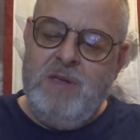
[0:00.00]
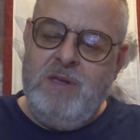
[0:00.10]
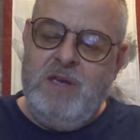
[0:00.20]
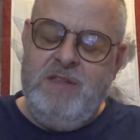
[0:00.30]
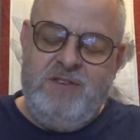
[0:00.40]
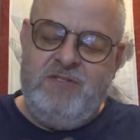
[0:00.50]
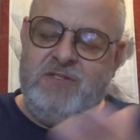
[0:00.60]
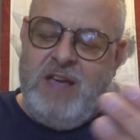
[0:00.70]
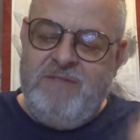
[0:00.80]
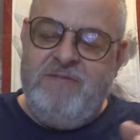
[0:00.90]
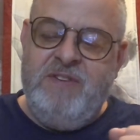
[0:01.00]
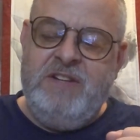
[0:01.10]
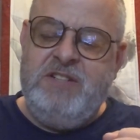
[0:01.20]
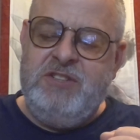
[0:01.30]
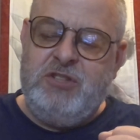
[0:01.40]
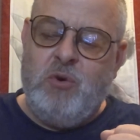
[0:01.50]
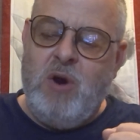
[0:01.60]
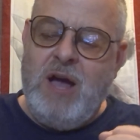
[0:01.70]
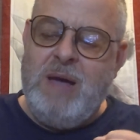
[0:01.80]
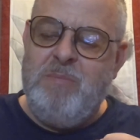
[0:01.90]
a Vintage
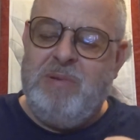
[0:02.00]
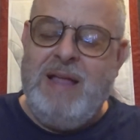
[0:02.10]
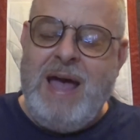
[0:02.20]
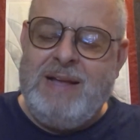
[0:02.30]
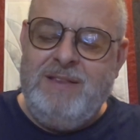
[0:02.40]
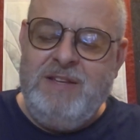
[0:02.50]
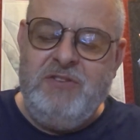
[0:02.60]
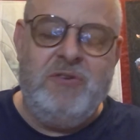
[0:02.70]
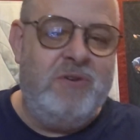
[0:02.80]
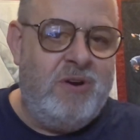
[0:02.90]
Crime Black Lizard